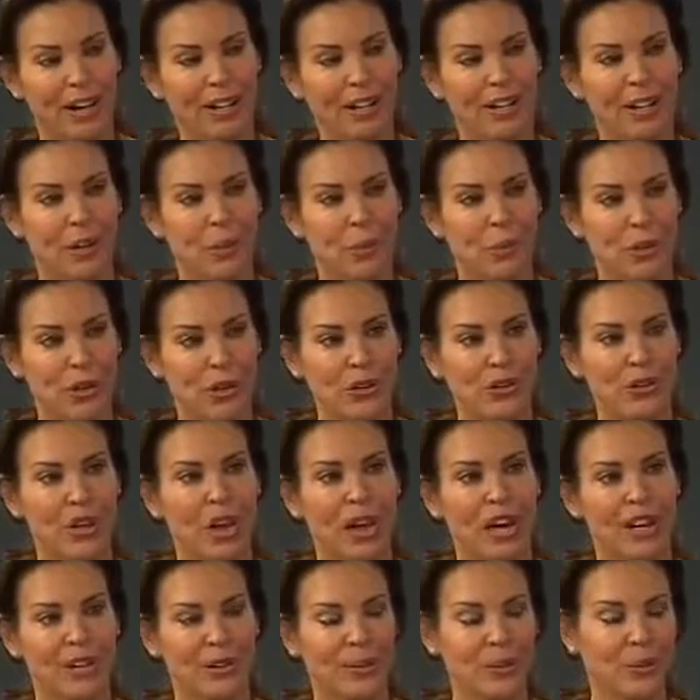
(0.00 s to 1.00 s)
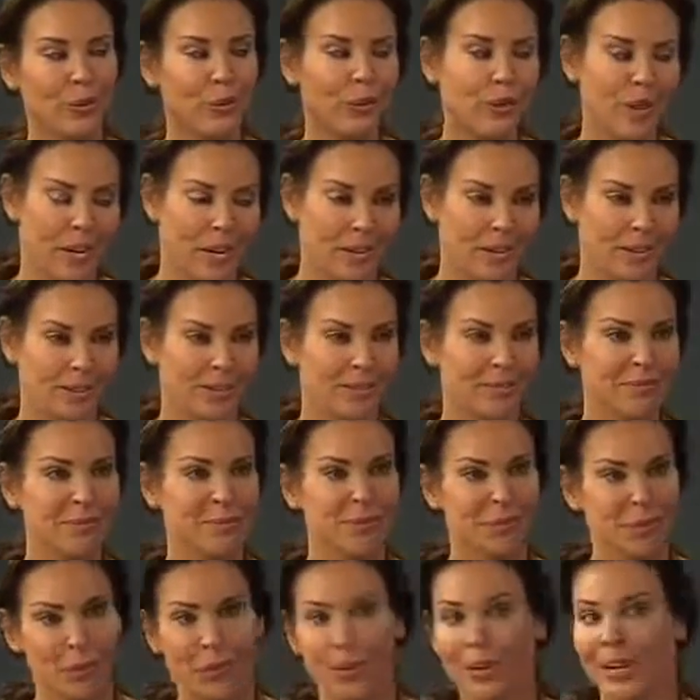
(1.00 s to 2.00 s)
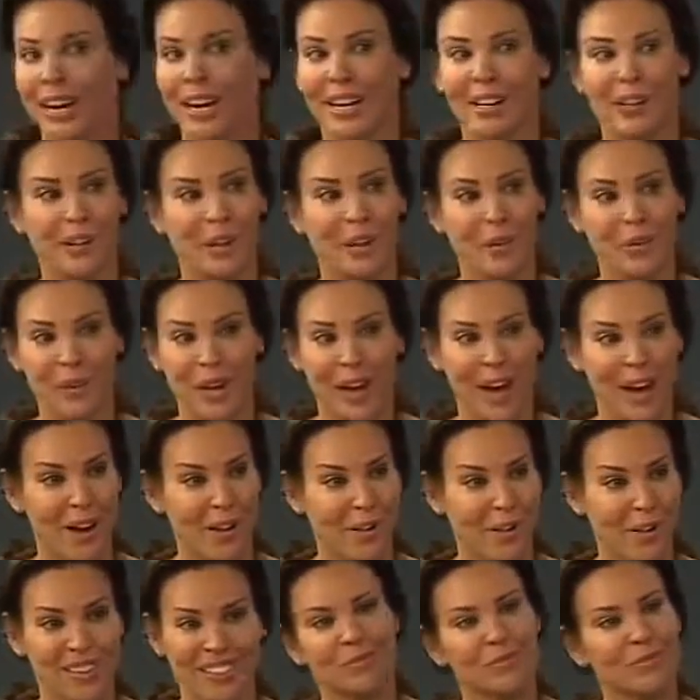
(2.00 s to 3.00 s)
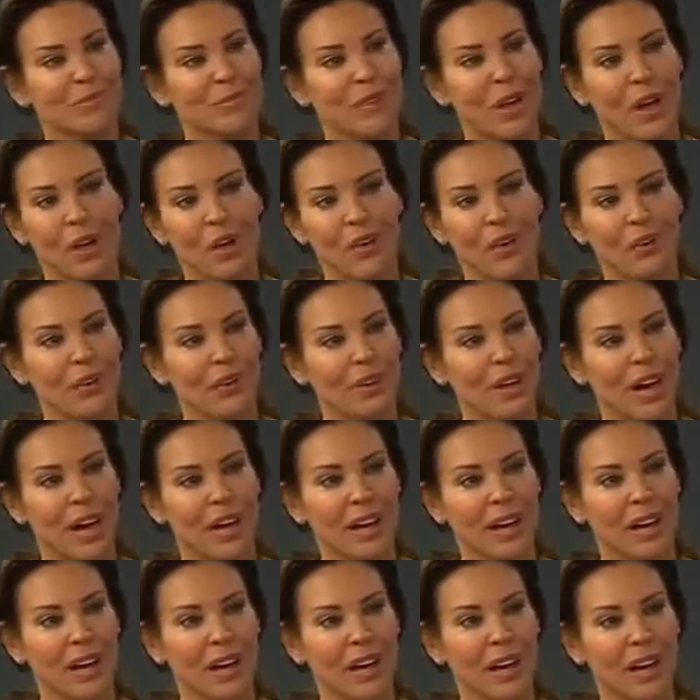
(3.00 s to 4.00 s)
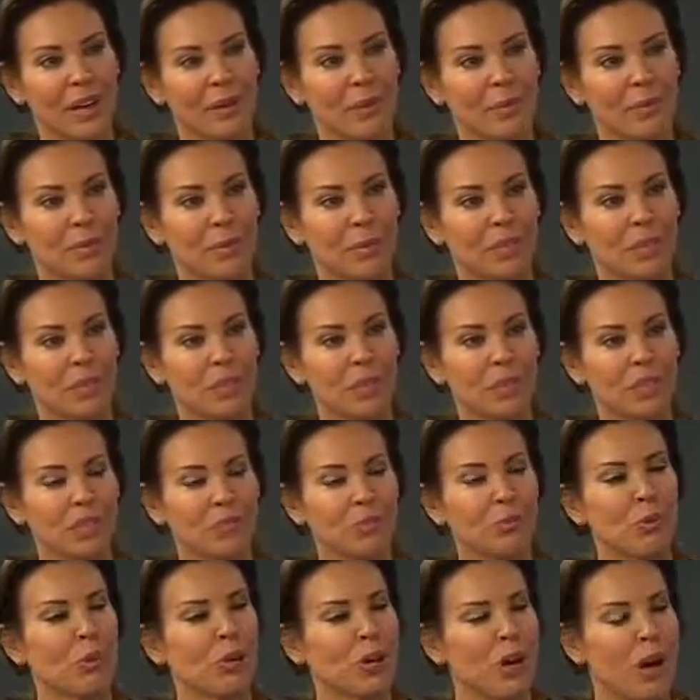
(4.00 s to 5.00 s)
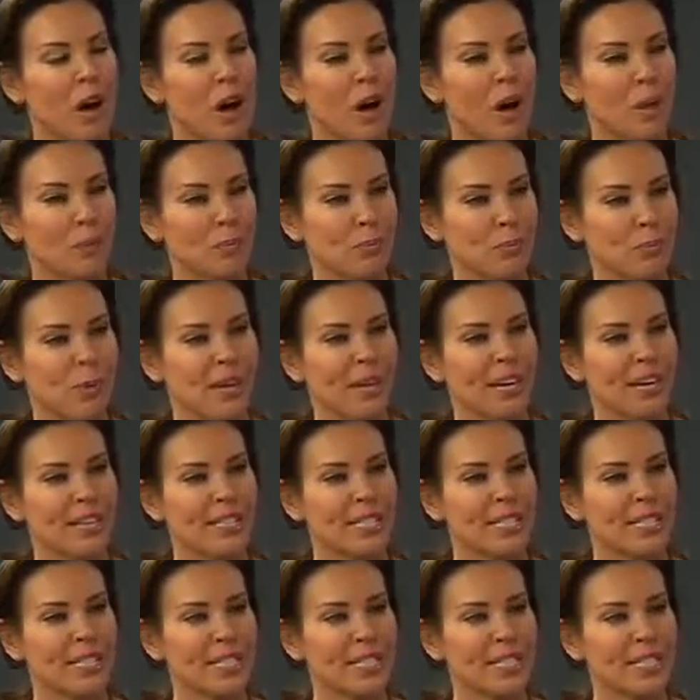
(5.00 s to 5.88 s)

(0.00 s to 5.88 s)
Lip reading: and I wish I knew then what I know now. No. I'm in a much more calm place.